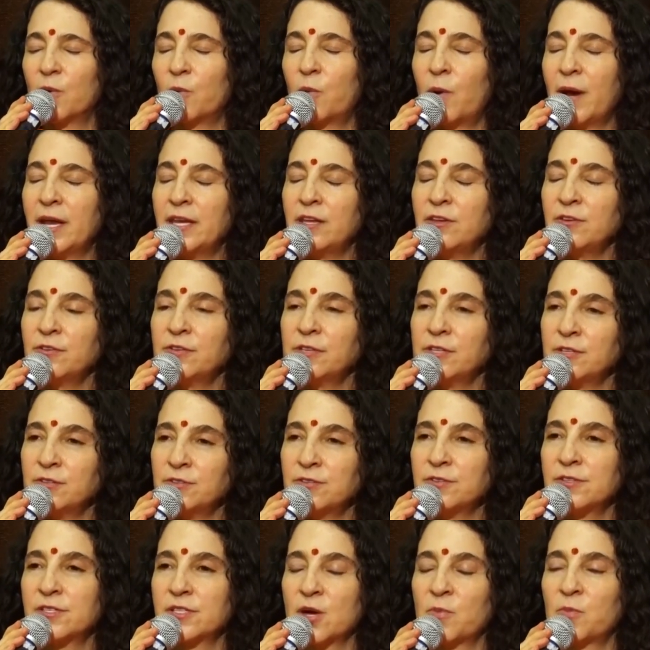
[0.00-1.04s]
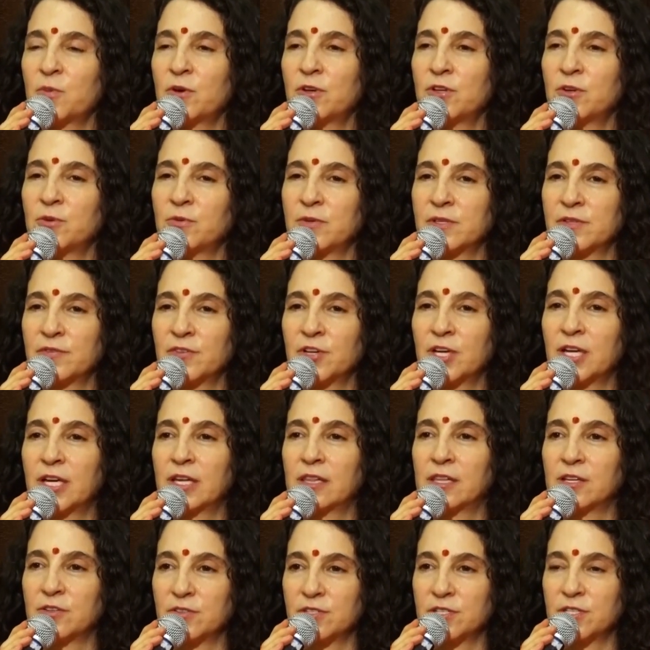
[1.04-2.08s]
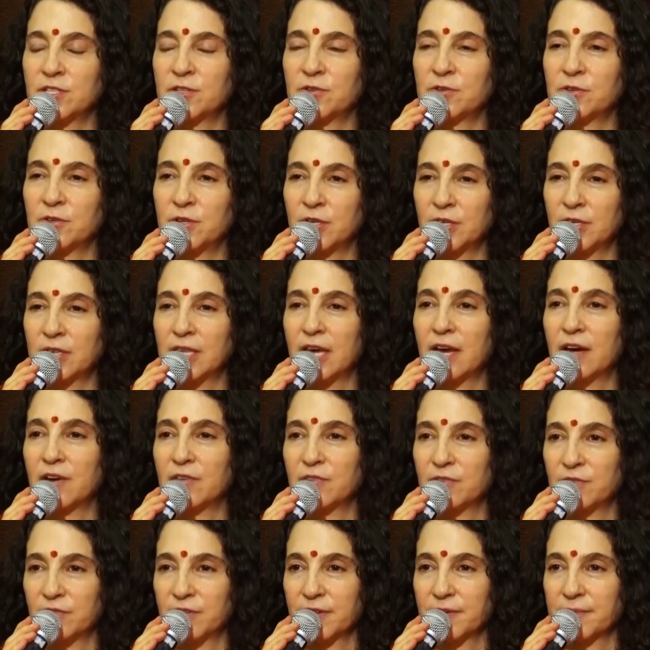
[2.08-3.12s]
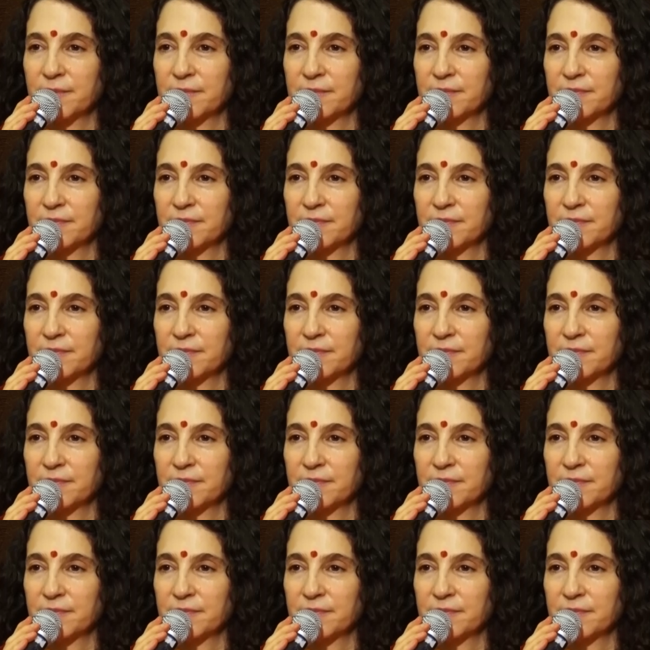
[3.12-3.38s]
when you lose someone who is very close to you, who you love,